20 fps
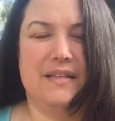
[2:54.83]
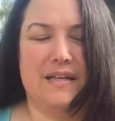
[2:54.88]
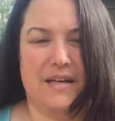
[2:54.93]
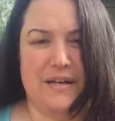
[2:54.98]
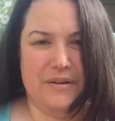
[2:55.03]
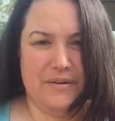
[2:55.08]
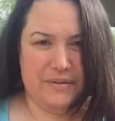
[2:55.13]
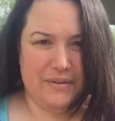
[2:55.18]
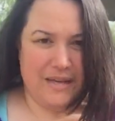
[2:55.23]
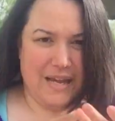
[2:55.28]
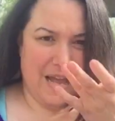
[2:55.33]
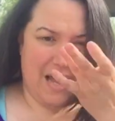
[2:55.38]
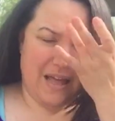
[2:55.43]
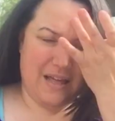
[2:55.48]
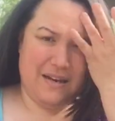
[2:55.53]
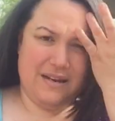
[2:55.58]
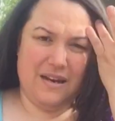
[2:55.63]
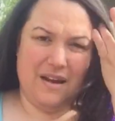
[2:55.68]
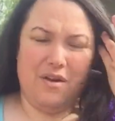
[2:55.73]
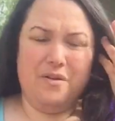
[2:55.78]
I
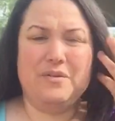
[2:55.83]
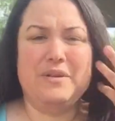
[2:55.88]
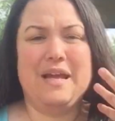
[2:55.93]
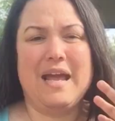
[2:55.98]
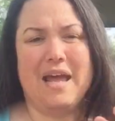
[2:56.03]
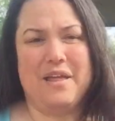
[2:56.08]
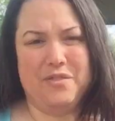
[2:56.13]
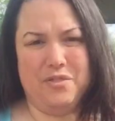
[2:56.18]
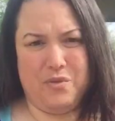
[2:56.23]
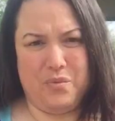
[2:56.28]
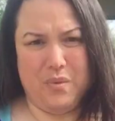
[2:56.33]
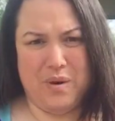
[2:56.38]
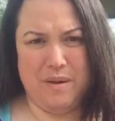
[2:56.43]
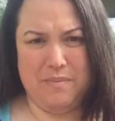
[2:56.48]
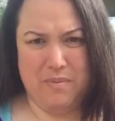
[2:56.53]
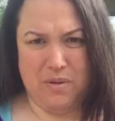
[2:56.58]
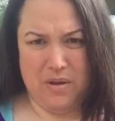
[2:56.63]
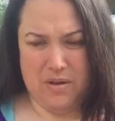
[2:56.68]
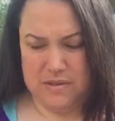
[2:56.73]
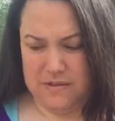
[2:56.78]
only had 3
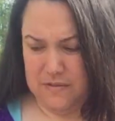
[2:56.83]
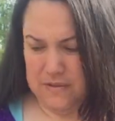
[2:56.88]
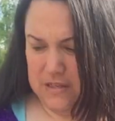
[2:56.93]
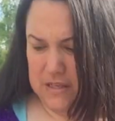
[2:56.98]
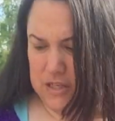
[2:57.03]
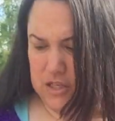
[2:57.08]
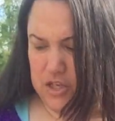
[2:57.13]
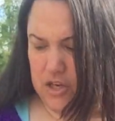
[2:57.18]
balls of this